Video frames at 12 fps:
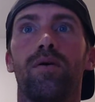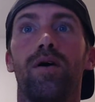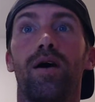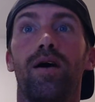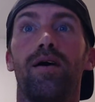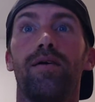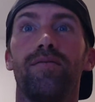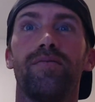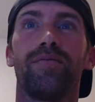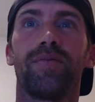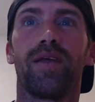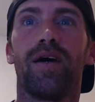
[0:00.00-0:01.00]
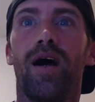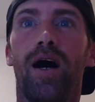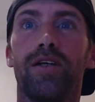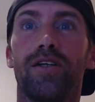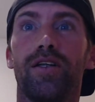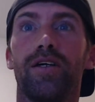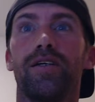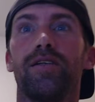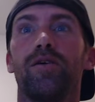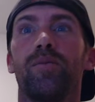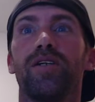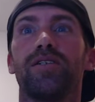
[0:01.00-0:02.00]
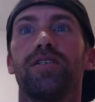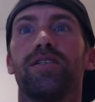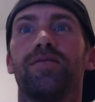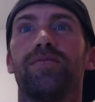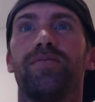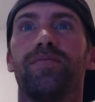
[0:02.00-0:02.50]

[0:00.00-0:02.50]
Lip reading: I deleted their message.